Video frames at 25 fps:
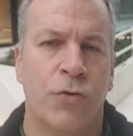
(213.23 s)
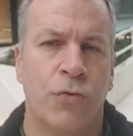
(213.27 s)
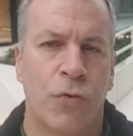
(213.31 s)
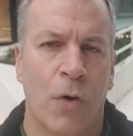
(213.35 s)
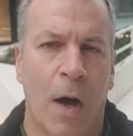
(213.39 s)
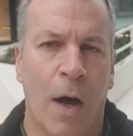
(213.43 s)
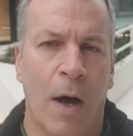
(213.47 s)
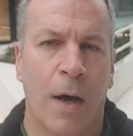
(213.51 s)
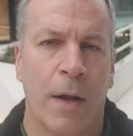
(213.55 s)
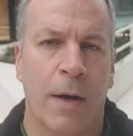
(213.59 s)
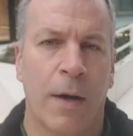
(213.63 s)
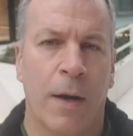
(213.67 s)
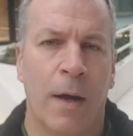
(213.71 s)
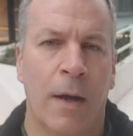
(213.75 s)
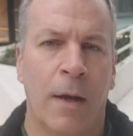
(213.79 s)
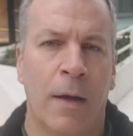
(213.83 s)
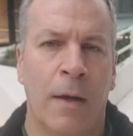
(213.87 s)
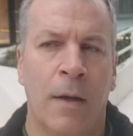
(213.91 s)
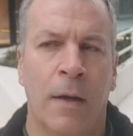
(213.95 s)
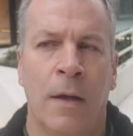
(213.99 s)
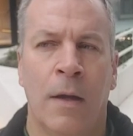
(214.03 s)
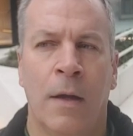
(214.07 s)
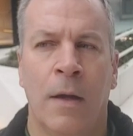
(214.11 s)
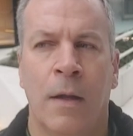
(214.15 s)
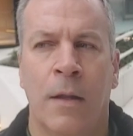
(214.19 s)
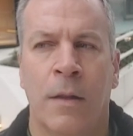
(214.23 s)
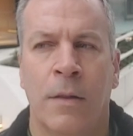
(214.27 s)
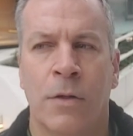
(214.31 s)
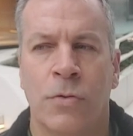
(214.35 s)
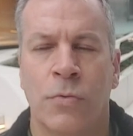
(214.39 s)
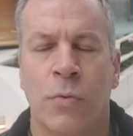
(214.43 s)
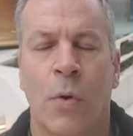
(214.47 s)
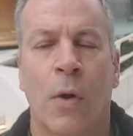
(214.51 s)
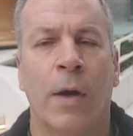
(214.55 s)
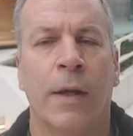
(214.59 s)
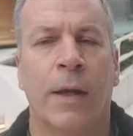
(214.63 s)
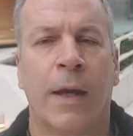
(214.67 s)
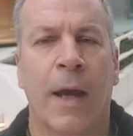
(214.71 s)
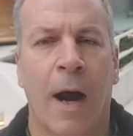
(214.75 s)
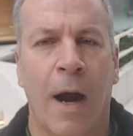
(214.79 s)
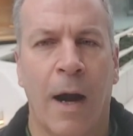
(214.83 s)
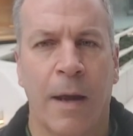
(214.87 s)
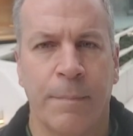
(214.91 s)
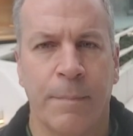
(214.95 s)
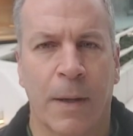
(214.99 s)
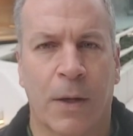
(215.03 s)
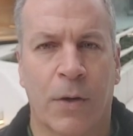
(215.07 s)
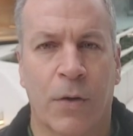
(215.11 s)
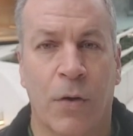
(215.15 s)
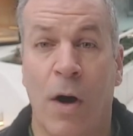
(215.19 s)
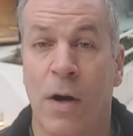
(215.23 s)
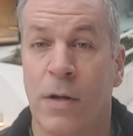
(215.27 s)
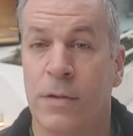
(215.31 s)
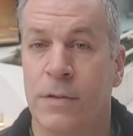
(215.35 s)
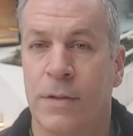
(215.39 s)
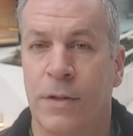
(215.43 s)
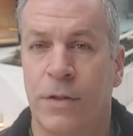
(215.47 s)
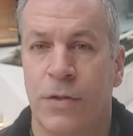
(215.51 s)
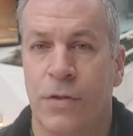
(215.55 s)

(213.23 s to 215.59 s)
Drogheda, there's one in Carrickmacross.